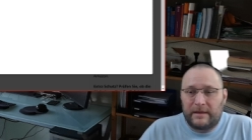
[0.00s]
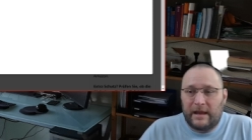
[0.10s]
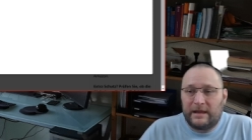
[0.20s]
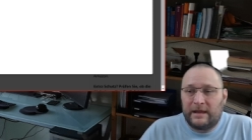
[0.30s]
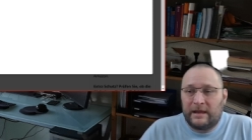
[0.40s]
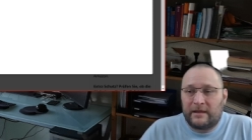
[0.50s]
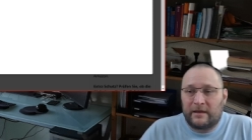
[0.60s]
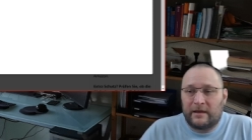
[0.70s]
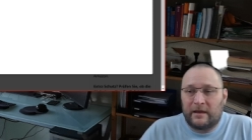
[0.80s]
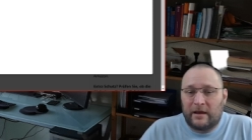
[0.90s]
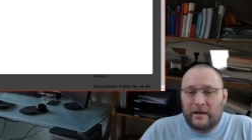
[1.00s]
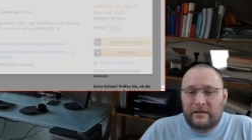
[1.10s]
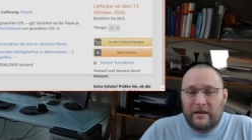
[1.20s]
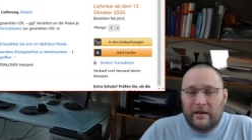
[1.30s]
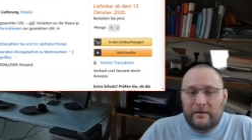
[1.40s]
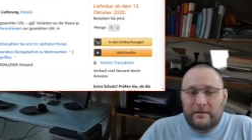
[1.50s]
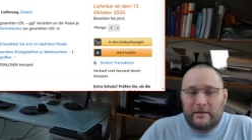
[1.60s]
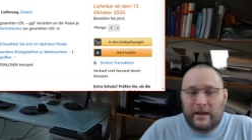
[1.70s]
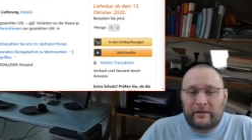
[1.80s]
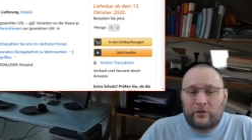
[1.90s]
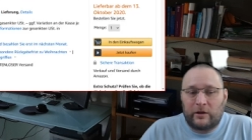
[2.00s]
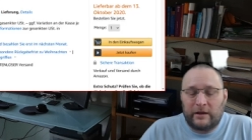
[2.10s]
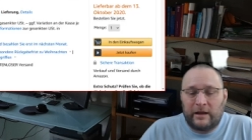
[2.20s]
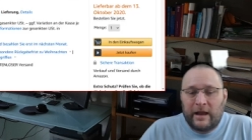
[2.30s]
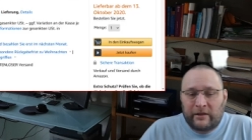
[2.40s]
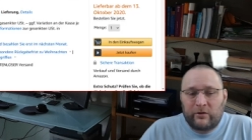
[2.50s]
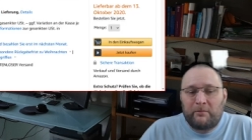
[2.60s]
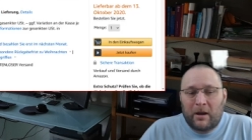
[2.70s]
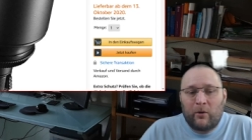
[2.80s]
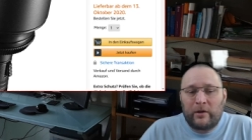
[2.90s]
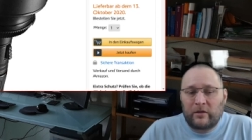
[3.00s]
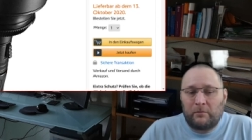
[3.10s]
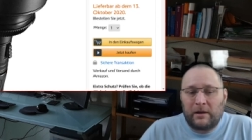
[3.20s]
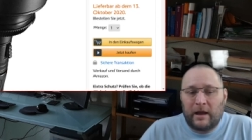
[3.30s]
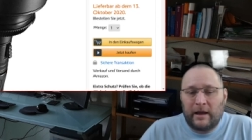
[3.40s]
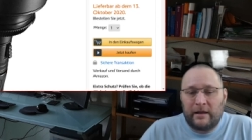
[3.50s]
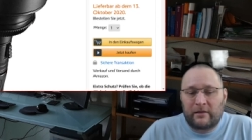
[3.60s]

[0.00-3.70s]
they need uh, a, an, extra, an extra power supply.